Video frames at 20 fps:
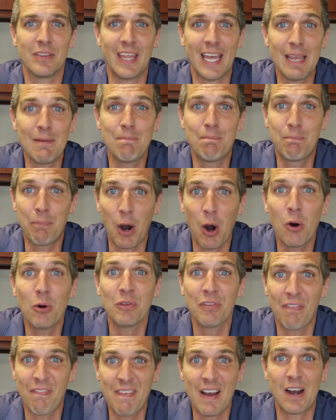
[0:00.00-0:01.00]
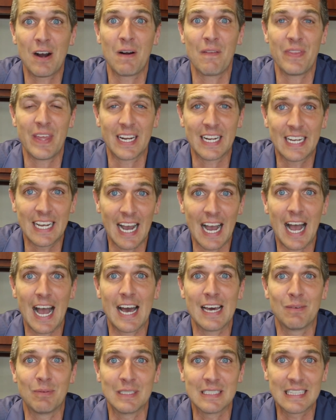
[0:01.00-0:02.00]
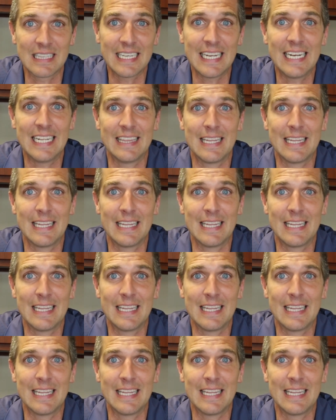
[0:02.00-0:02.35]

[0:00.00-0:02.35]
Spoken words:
they both felt that God was leading